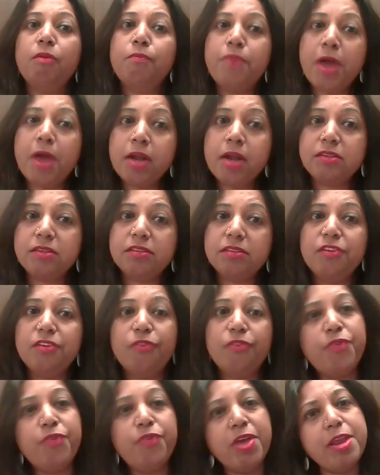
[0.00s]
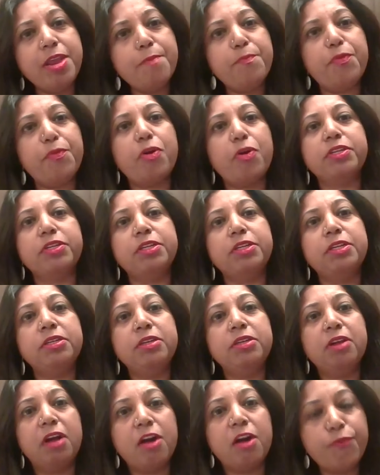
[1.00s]
But very
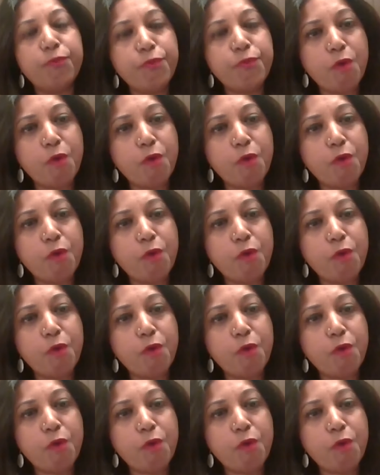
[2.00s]
important, a